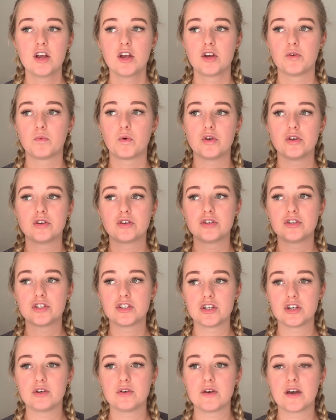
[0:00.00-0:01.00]
What you can
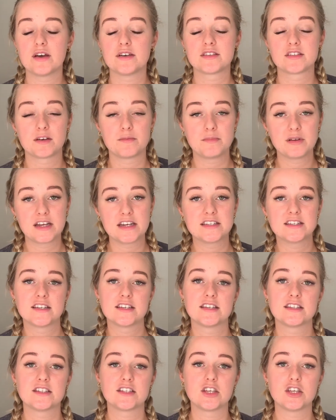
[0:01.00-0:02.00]
do is some
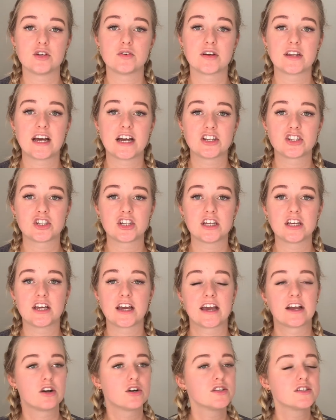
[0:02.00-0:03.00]
places you can actually
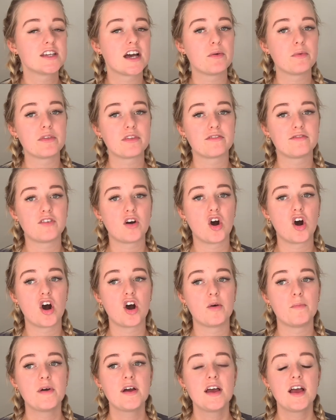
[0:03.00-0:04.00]
get in contact with the
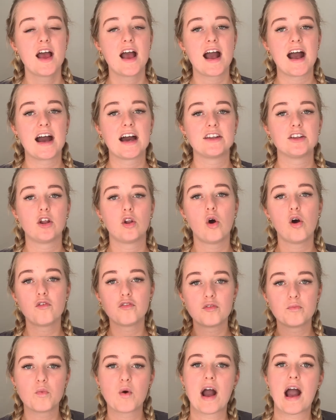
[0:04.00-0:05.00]
farm, and a lot of
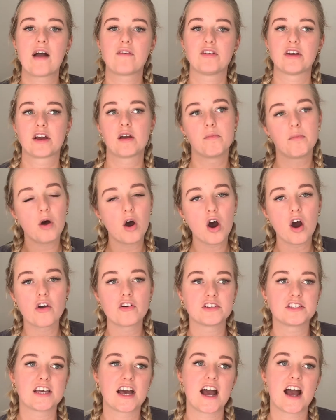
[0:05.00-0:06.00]
them will have like a bar
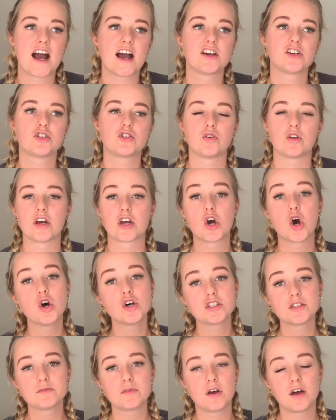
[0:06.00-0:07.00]
attached or like a
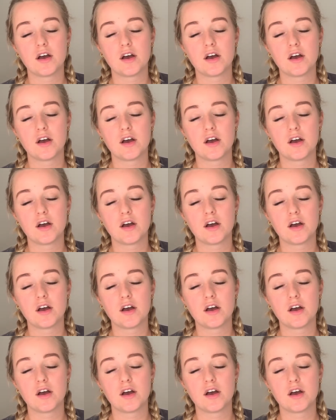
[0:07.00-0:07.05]
hotel